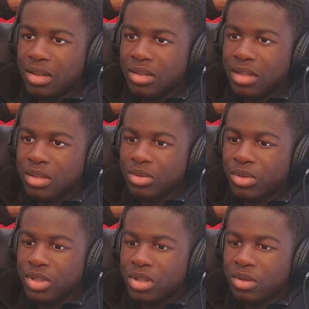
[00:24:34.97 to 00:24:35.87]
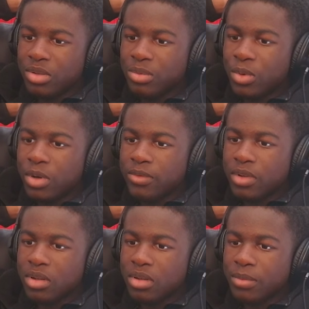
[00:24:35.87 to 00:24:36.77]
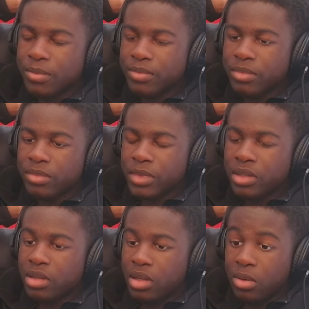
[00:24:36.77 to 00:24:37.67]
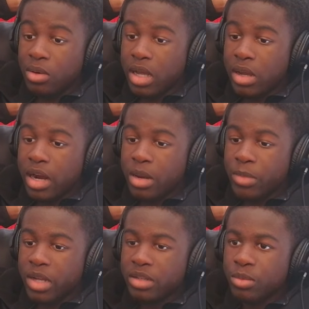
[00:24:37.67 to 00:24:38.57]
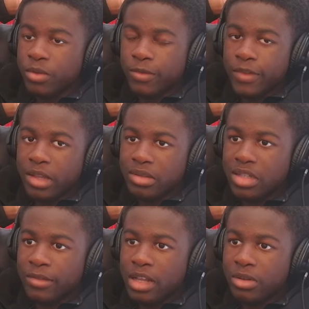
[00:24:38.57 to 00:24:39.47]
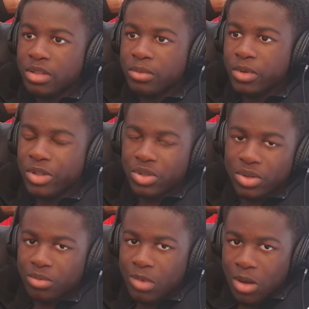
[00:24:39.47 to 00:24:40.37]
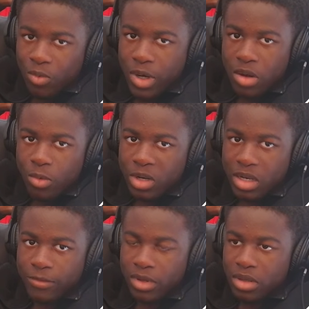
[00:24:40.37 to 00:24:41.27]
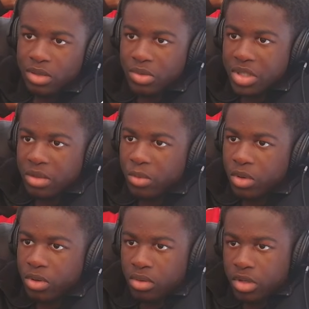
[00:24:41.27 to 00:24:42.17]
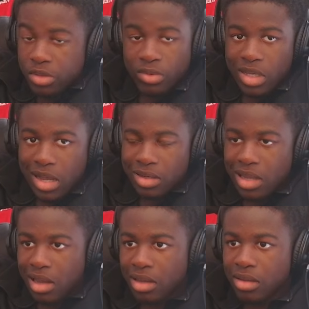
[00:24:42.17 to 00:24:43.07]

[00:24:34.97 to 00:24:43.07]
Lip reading: That Scorch Cloak is more of a... or that Armband is more of a failsafe now at this point, so we know we're never going to lose anymore because we can't die,